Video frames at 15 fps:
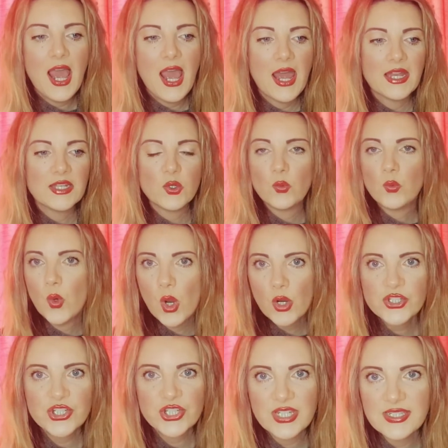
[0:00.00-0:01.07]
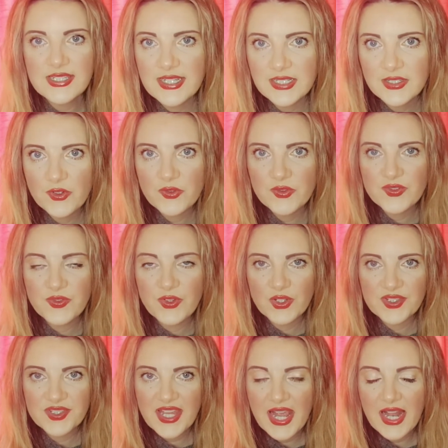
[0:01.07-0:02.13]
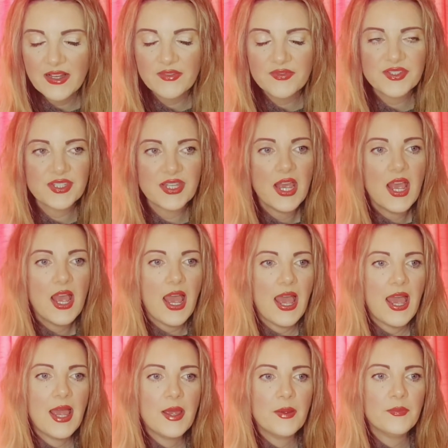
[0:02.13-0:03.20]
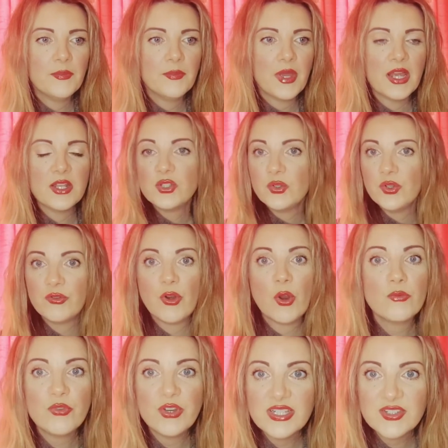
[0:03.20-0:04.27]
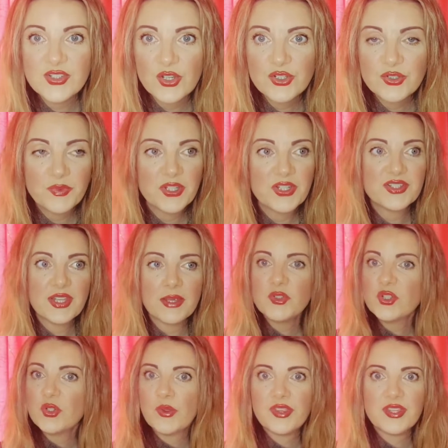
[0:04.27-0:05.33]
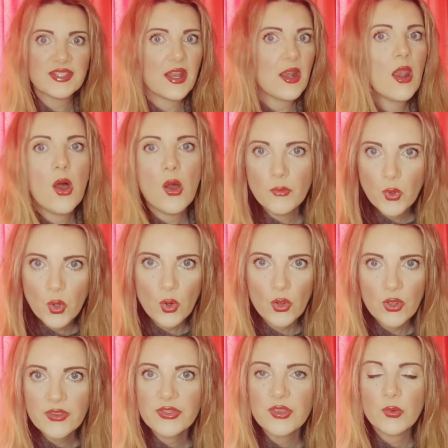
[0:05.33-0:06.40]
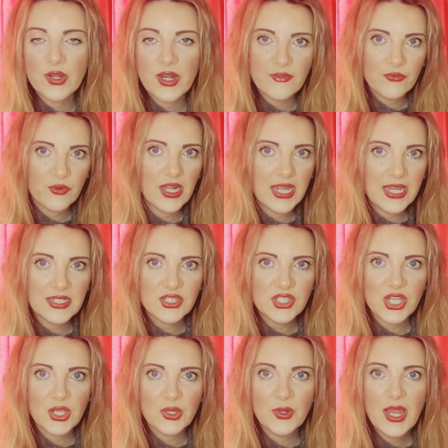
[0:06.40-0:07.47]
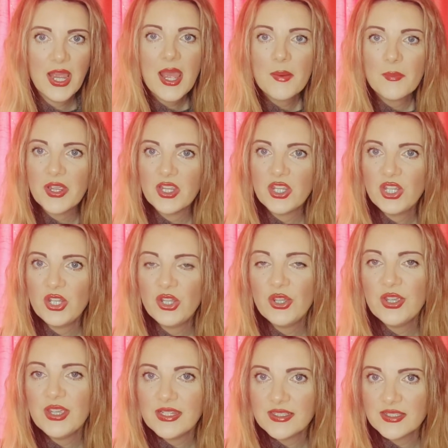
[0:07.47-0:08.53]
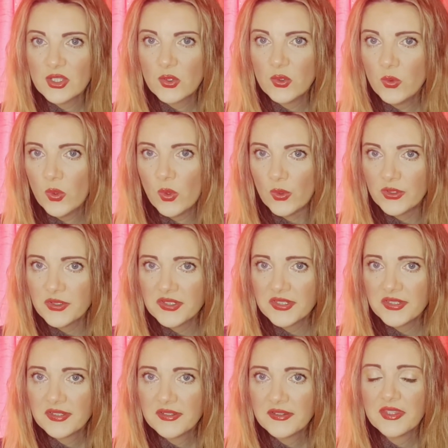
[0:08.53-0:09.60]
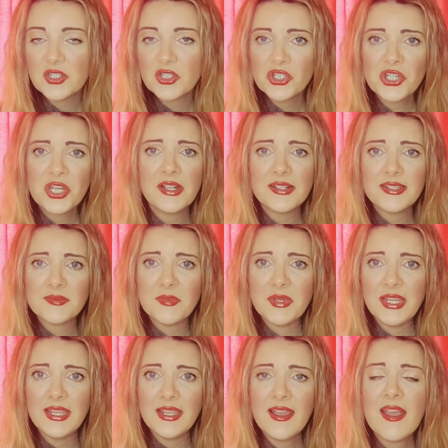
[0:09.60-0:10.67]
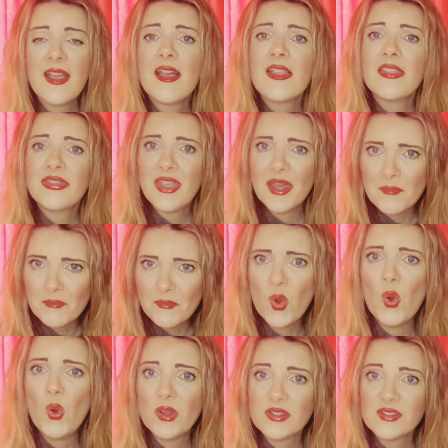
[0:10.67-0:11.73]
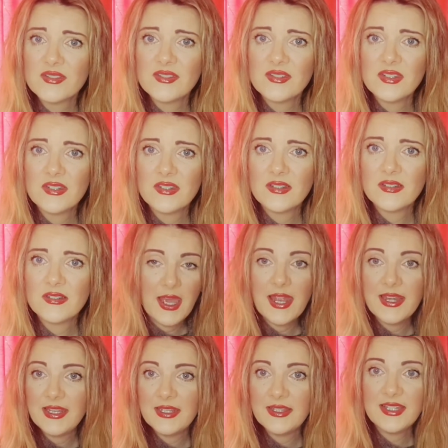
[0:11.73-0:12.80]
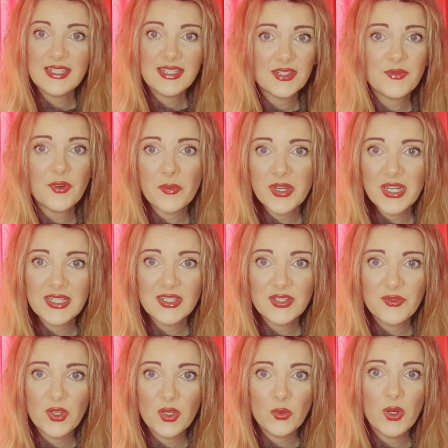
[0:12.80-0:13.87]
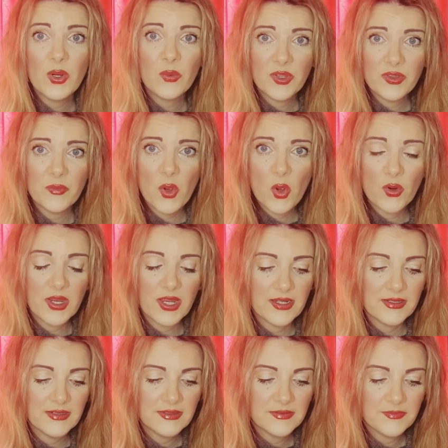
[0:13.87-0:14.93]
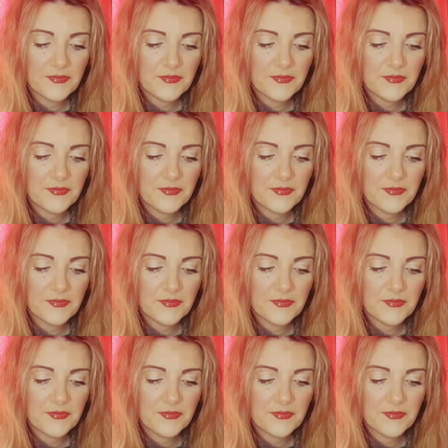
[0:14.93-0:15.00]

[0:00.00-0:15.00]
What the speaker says: and watch these interviews for yourselves and do your own research, because I'm sure there's a lot more than what I've relayed to you. But here is the quote that chills me the most. And this is from an interview with Morgan.